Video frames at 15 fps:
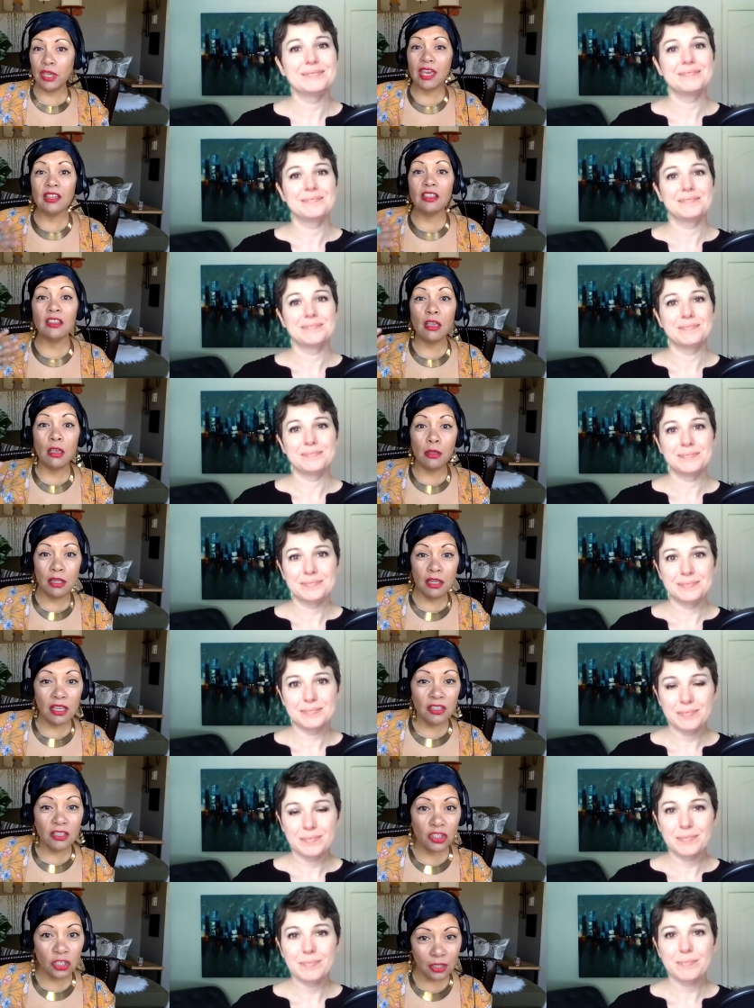Speaker 1: had
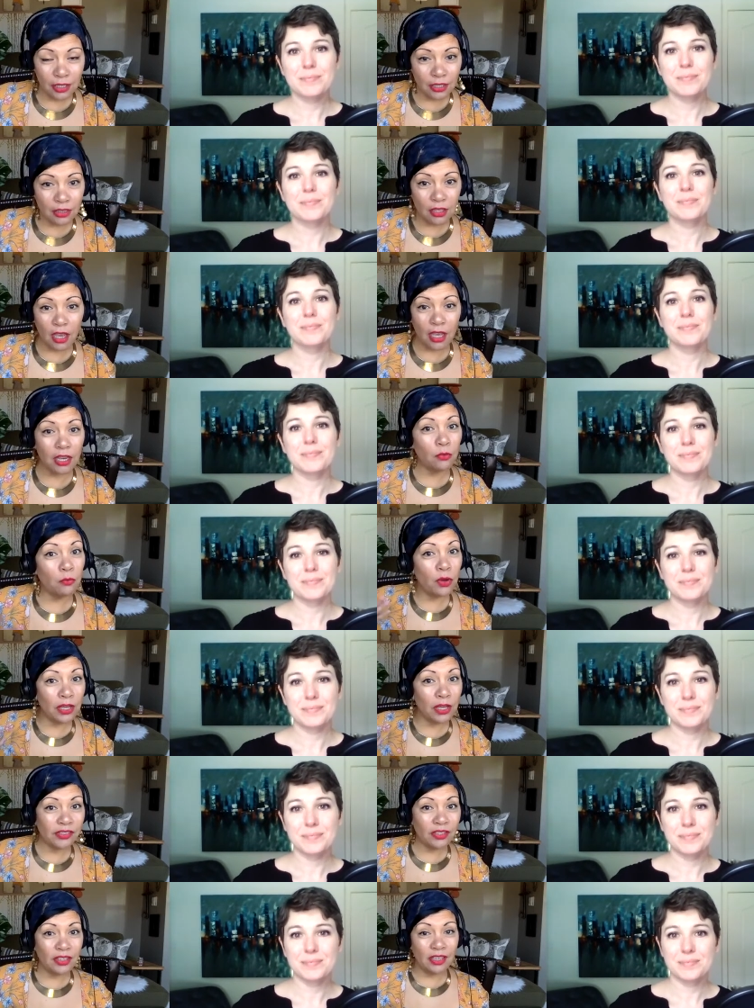initially thought it
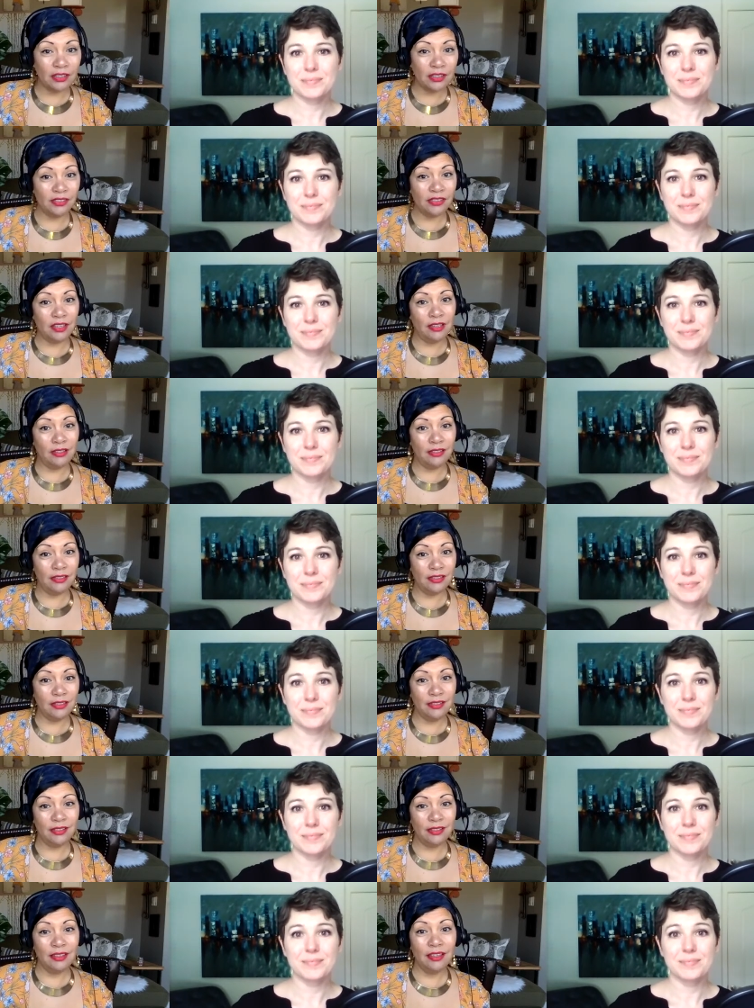was an instant.
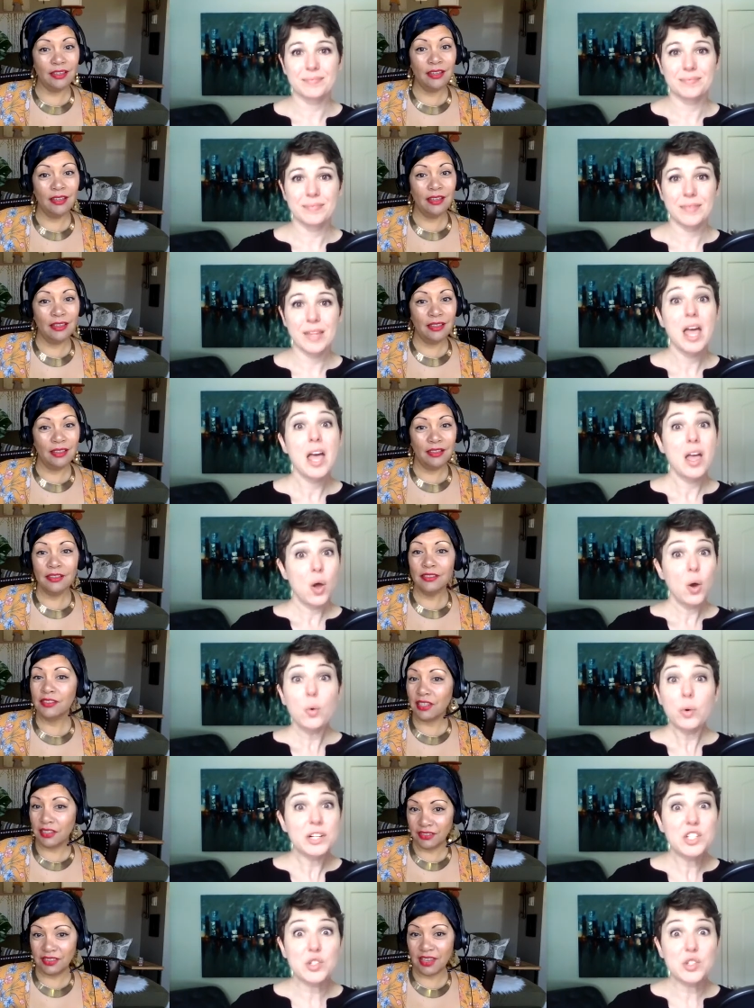
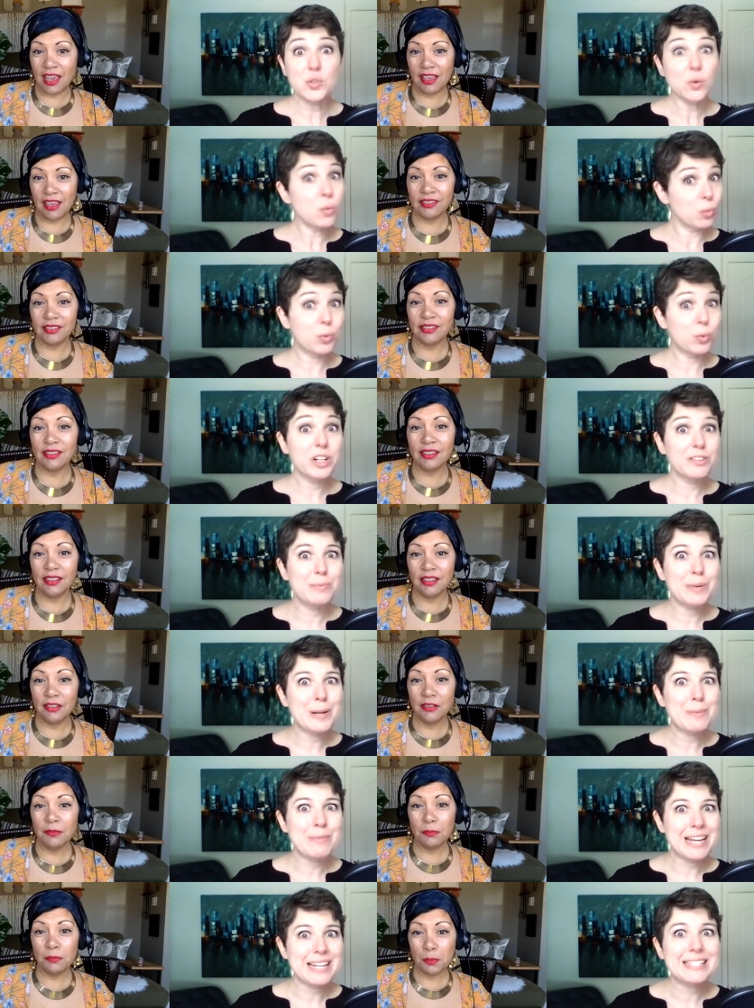
Speaker 2: Success. Which would have been
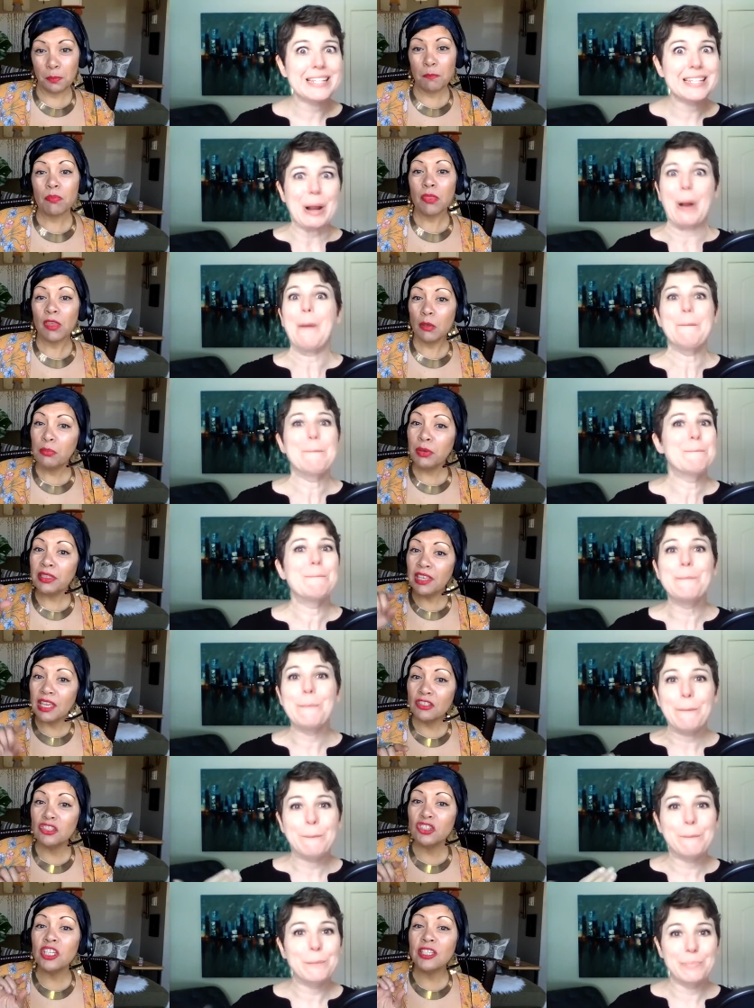amazing.
Speaker 1: But
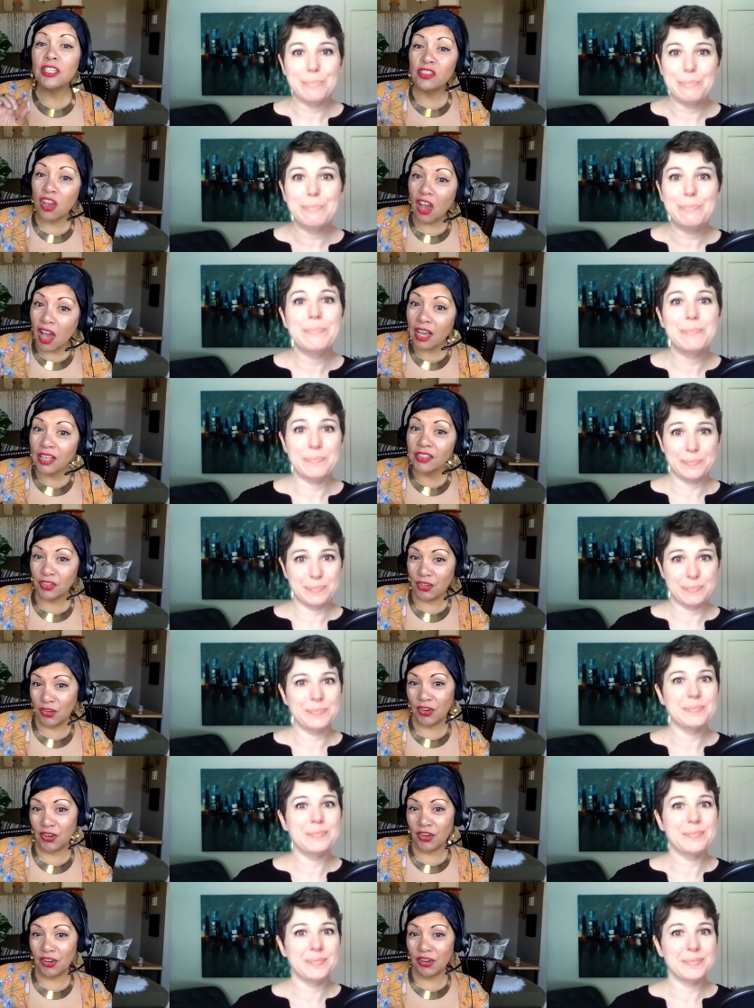then she talked to
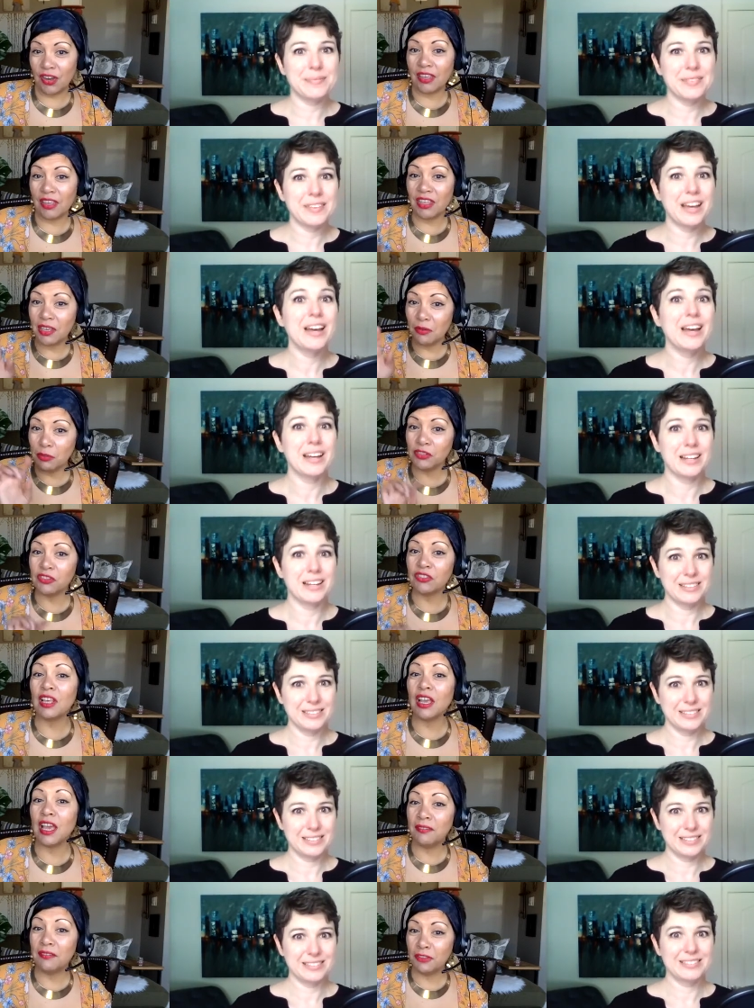her. I think uh-huh. it was
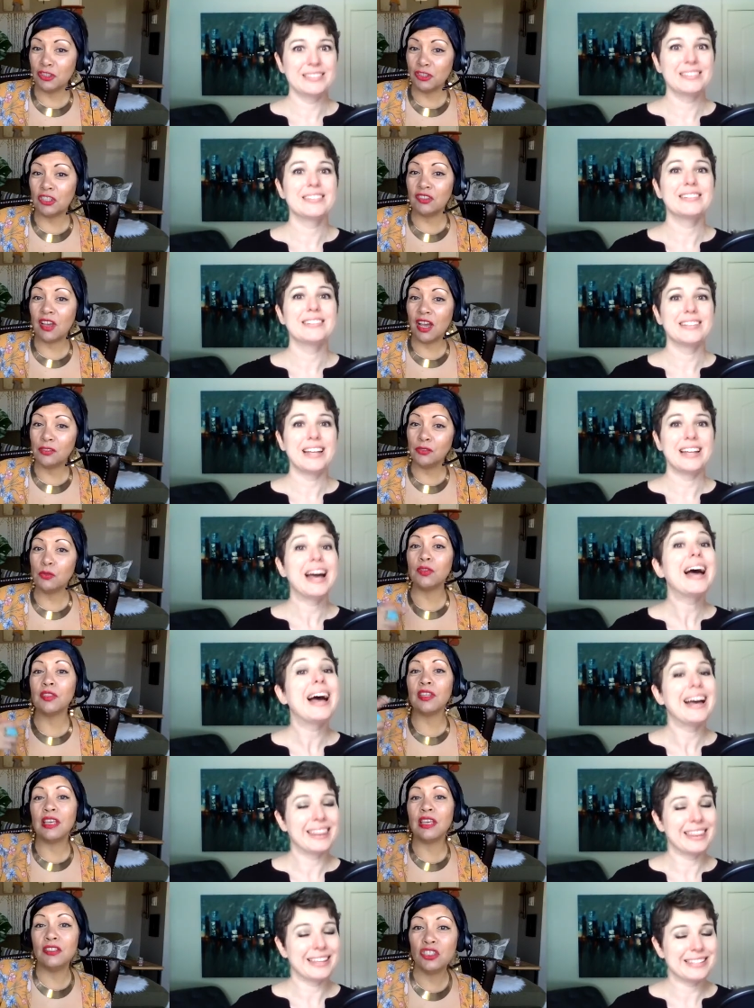uh-huh. after she talked to her,
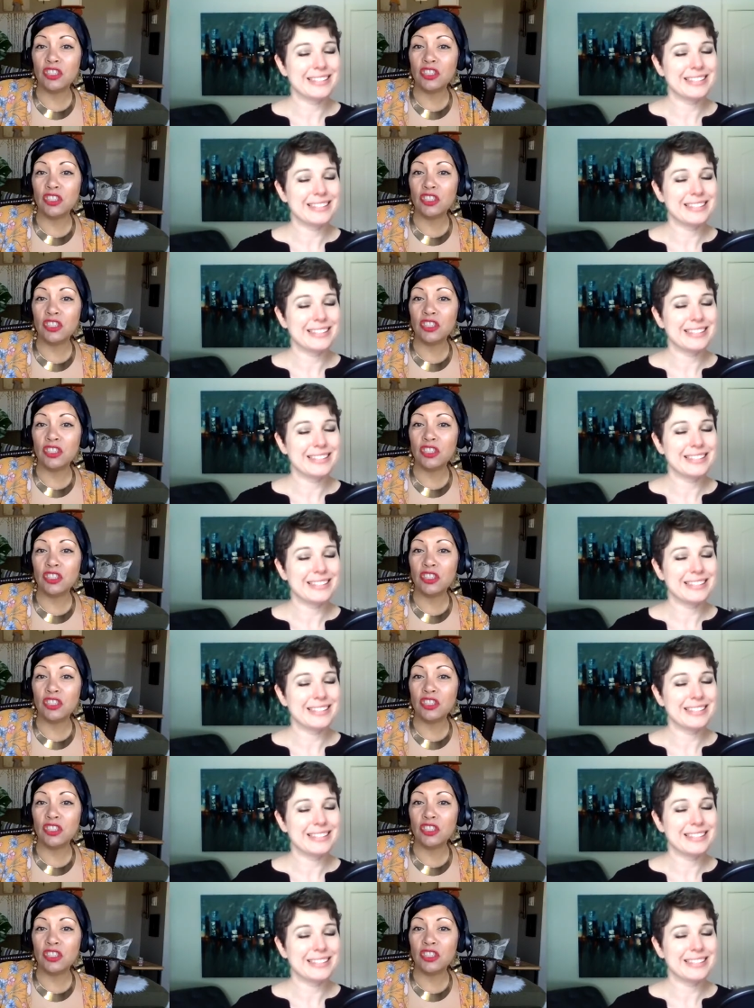then she